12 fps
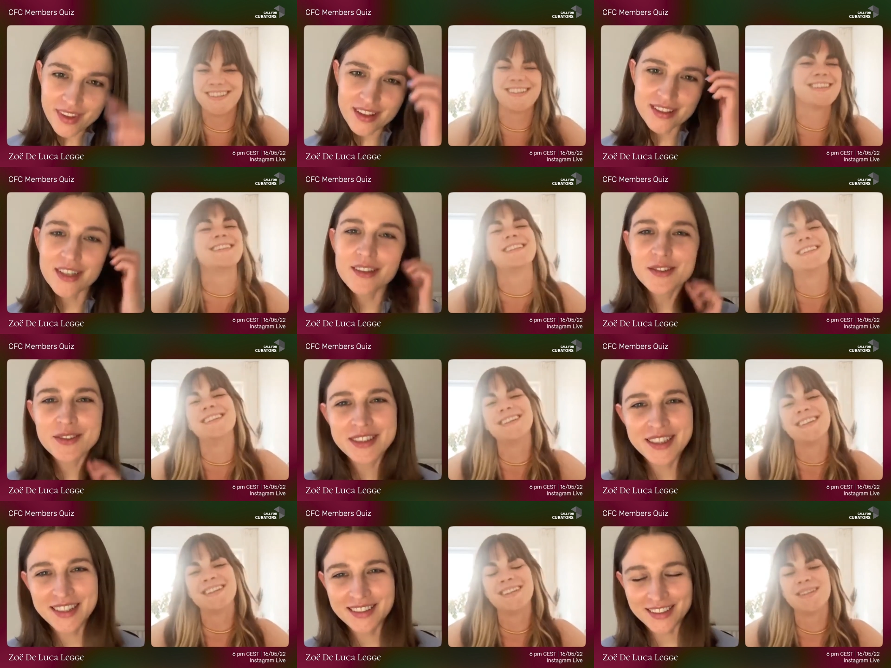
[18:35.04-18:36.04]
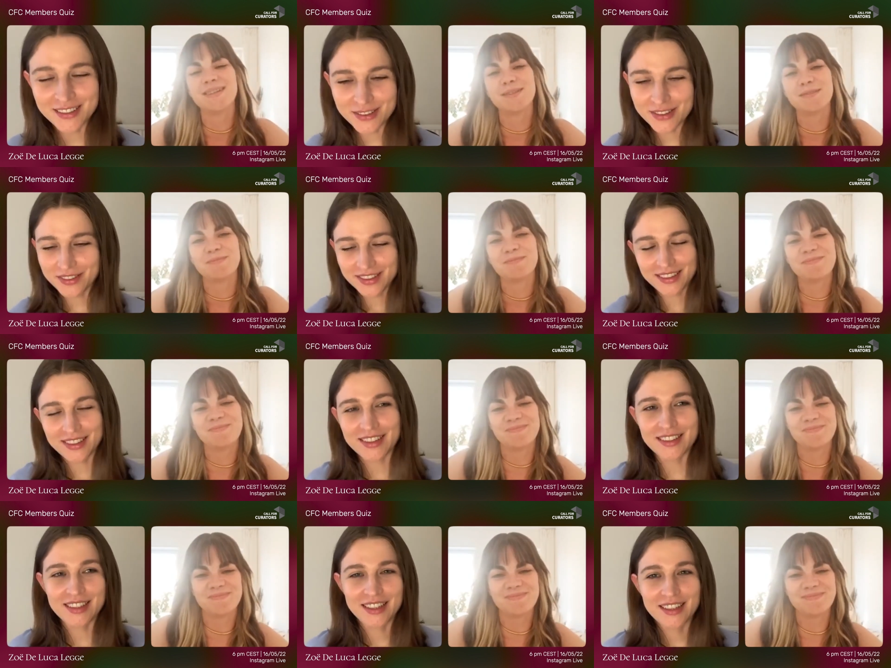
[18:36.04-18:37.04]
Speaker 1: sounds really yeah, sounds really
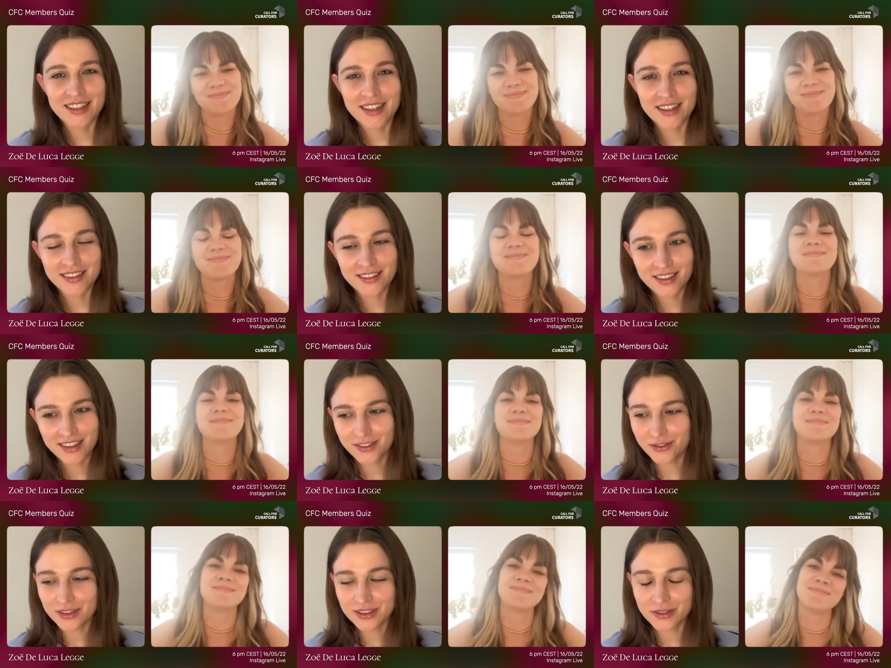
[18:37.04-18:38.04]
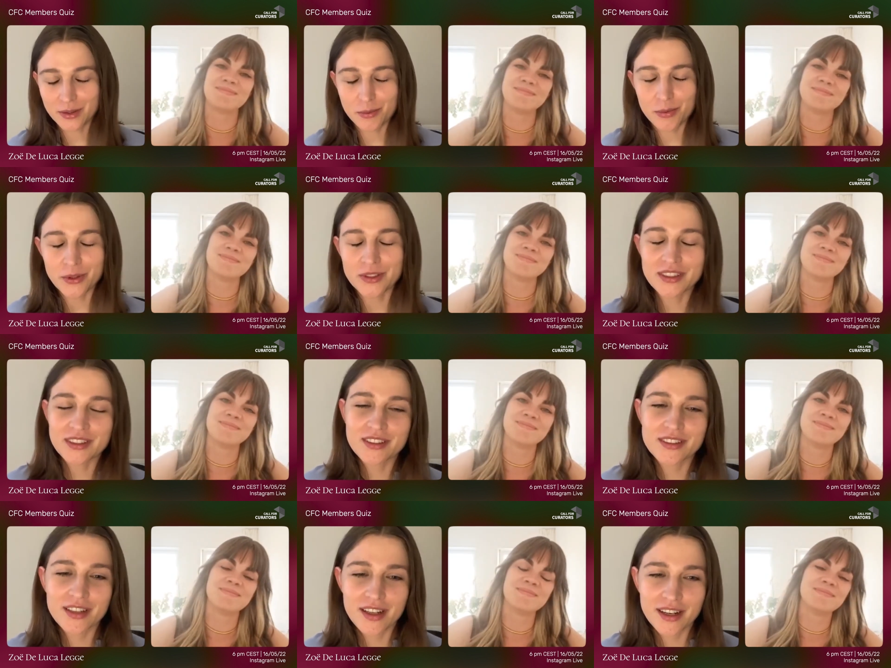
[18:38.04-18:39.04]
fascinating and like a really really important
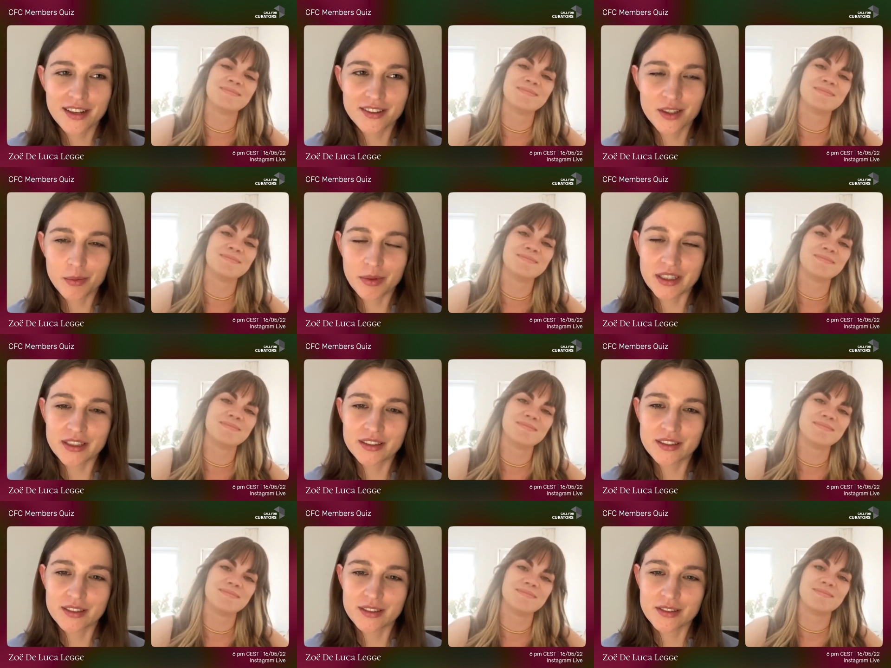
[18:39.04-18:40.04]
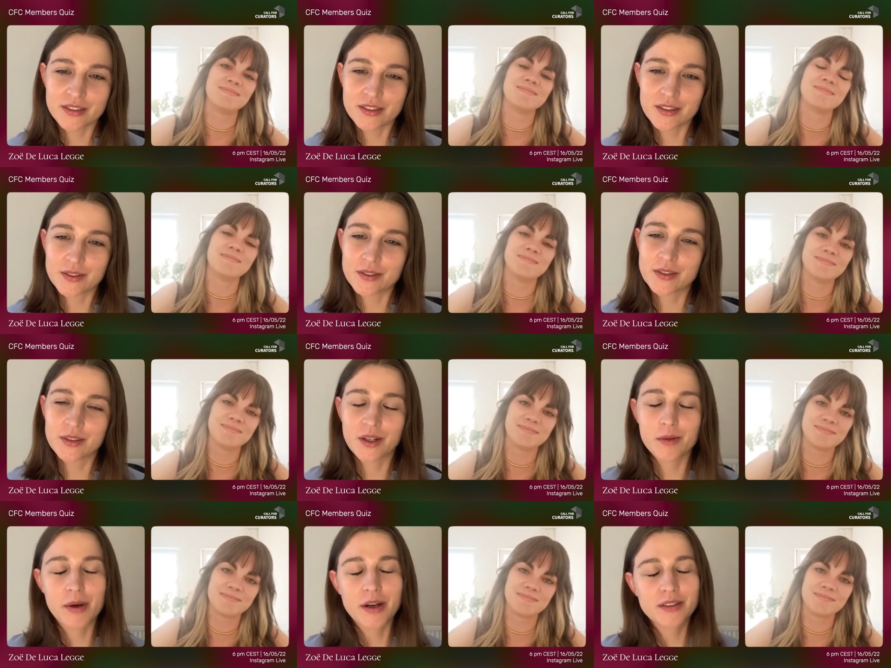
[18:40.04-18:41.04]
uh, topic to you know to talk
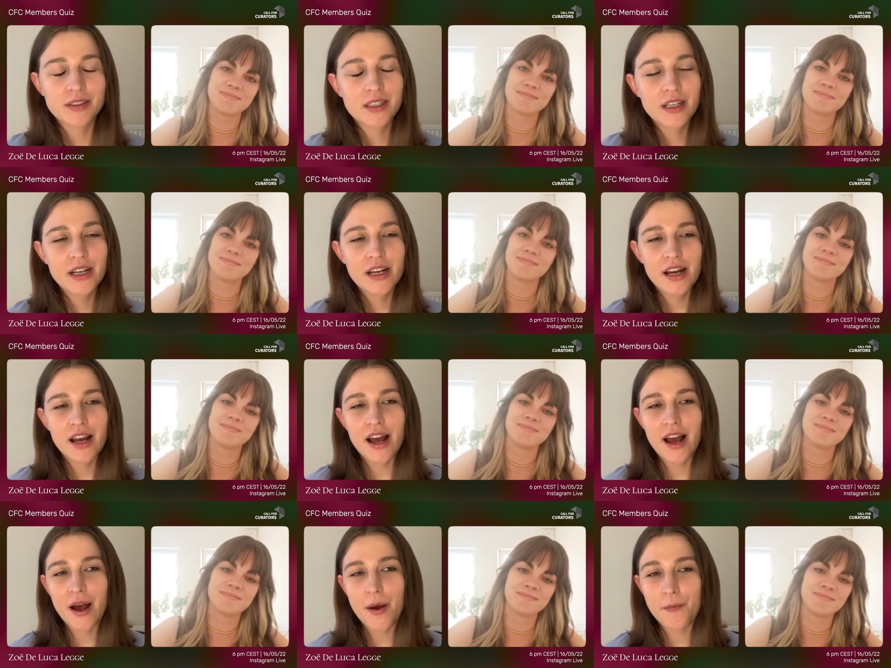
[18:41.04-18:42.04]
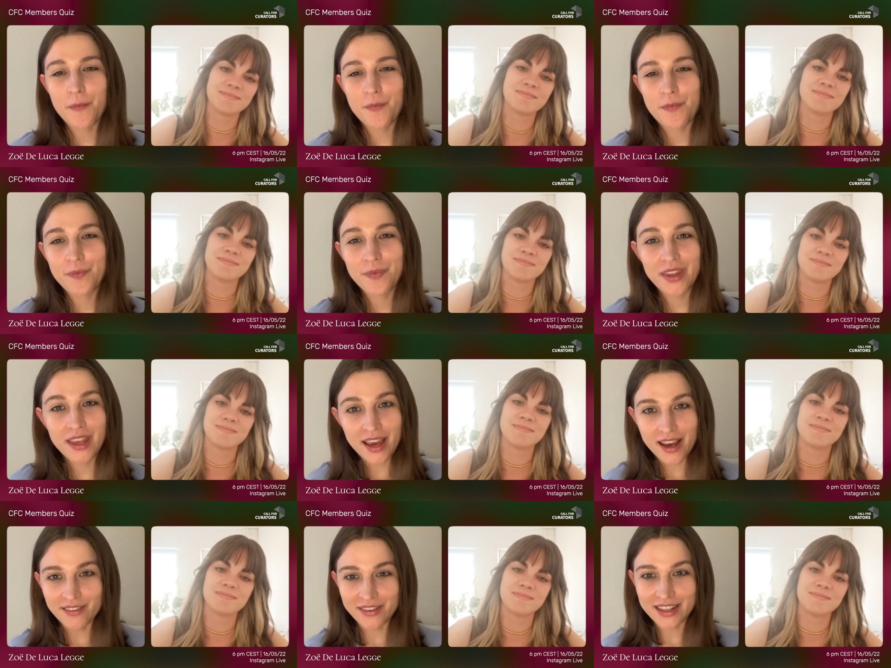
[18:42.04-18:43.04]
about. Um, yeah,
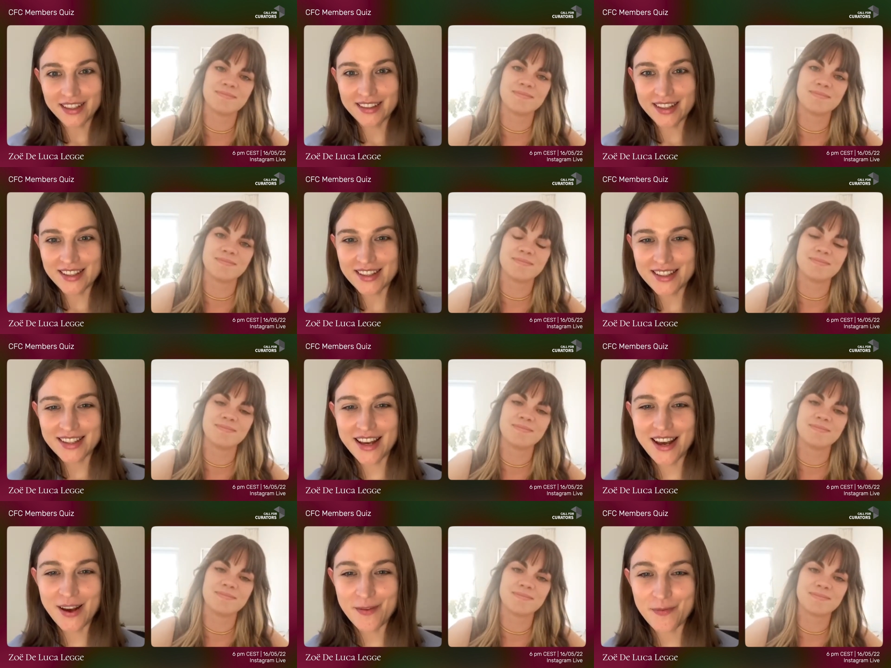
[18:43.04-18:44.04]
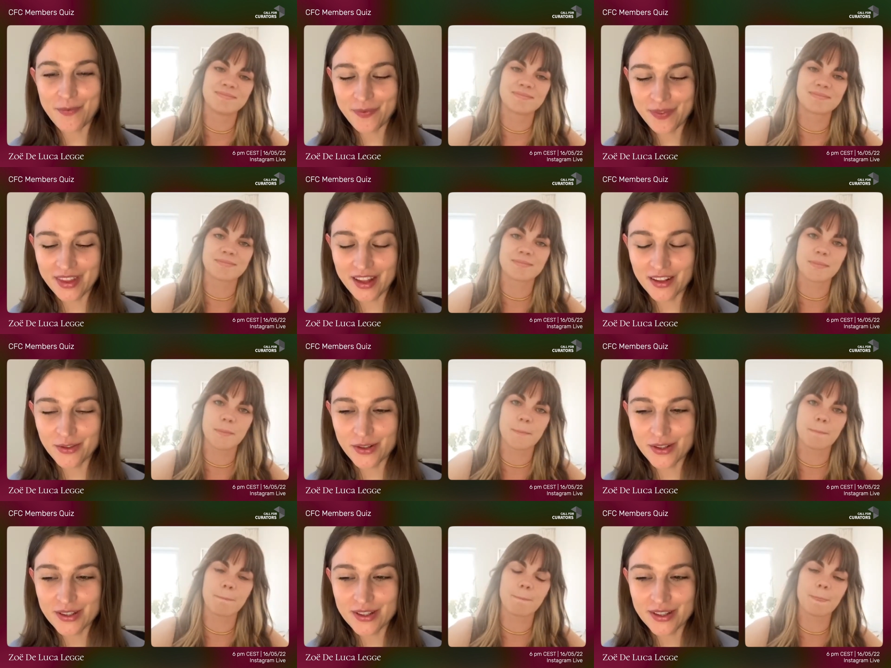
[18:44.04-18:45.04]
I think that's um, that
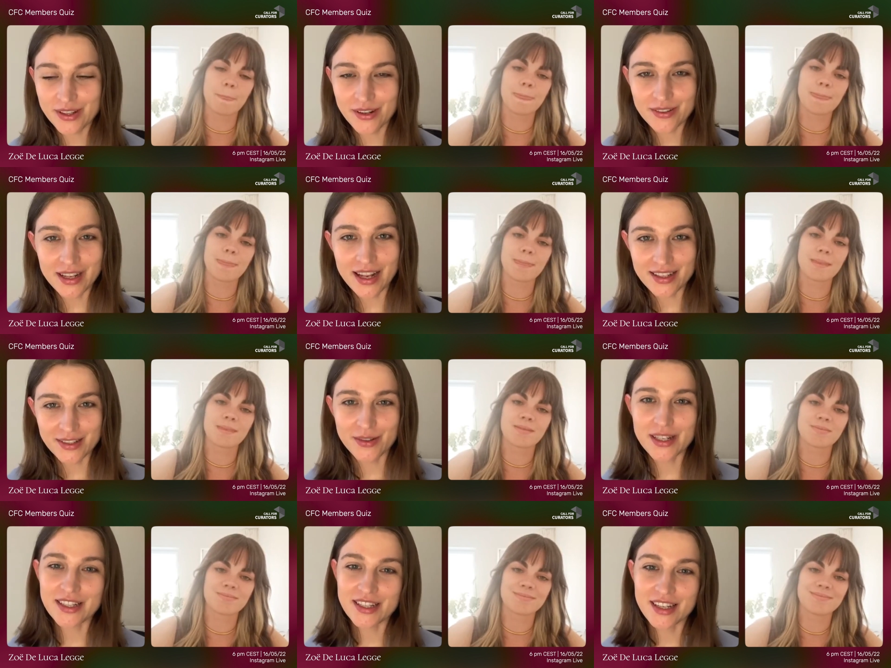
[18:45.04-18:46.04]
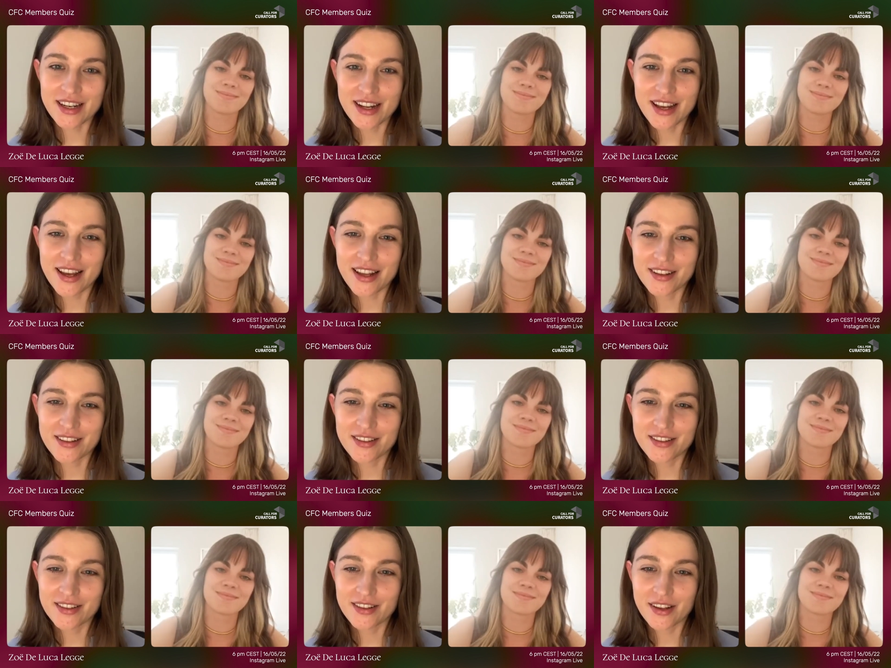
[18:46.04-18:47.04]
was you know the last question, and
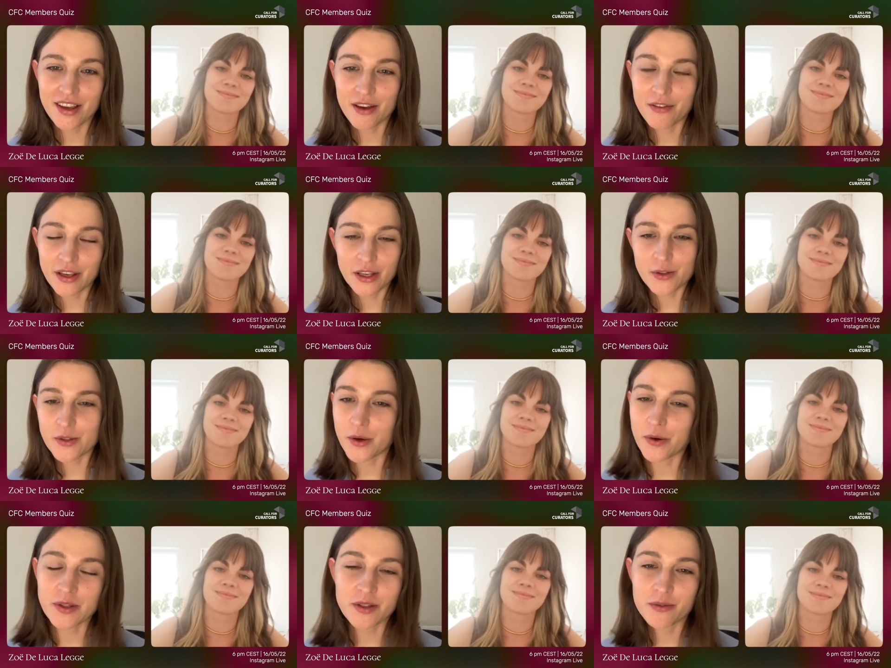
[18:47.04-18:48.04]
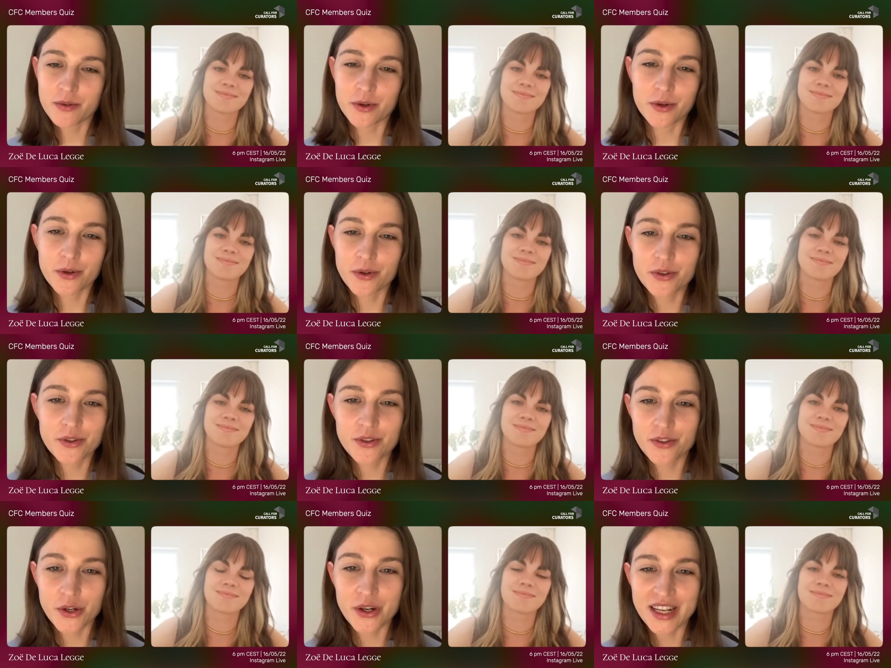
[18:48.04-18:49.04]
yeah, thank you Zoe for
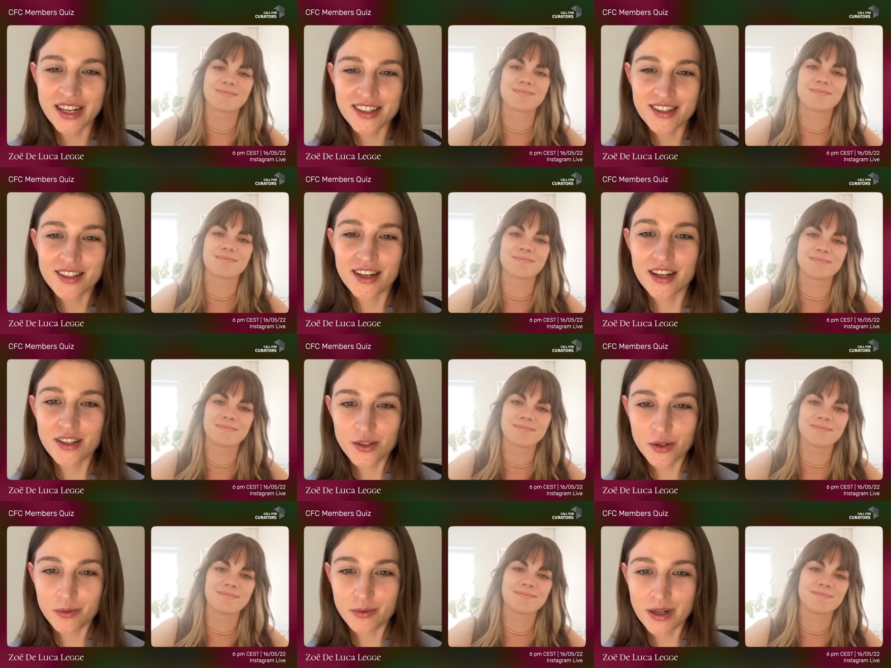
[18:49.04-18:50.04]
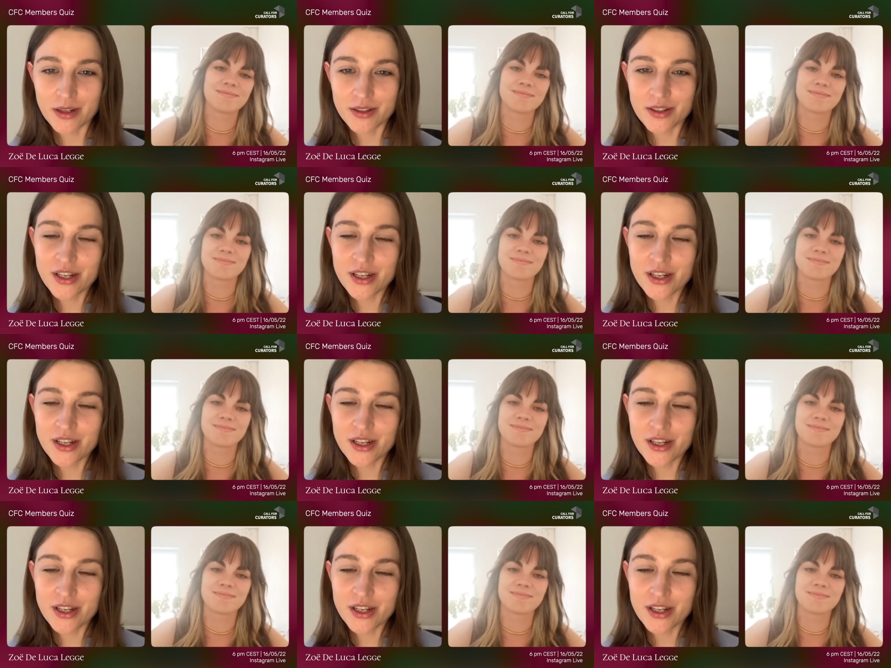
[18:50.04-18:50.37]
joining us tonight so much.